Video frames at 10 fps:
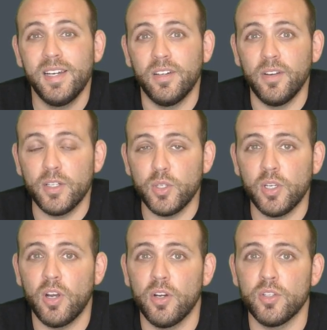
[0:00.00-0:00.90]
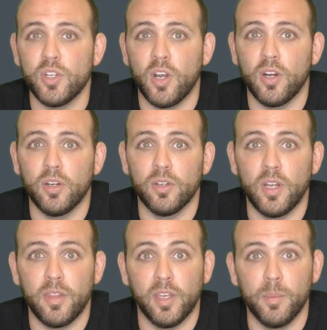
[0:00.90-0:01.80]
Electric cars
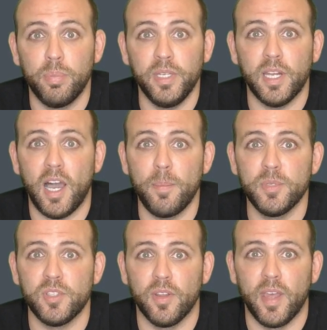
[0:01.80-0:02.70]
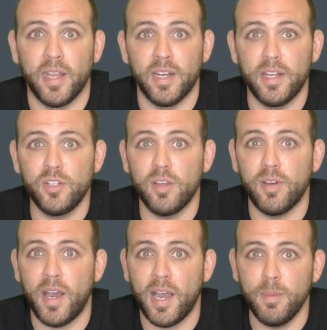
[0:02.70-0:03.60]
are the complete opposite of that, and I drive
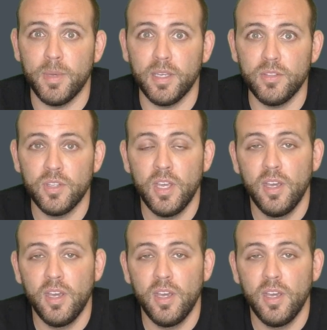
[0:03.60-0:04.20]
a high mix